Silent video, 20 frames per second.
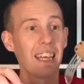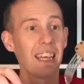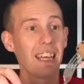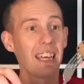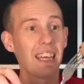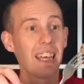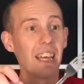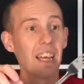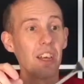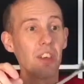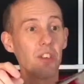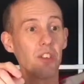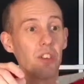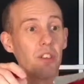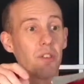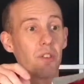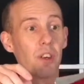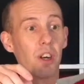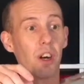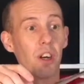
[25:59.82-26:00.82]
is
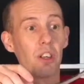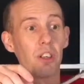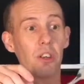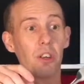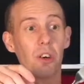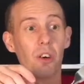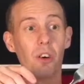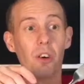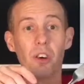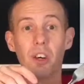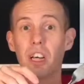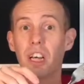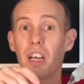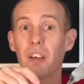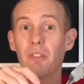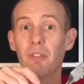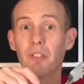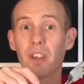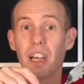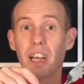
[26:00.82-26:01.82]
you've got your
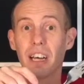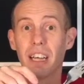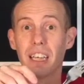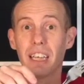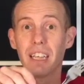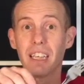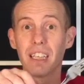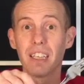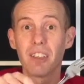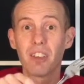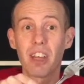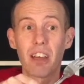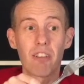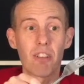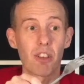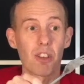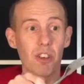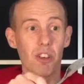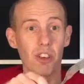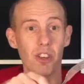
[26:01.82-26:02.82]
flying
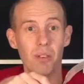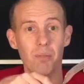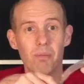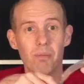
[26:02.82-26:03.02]
pterosaur.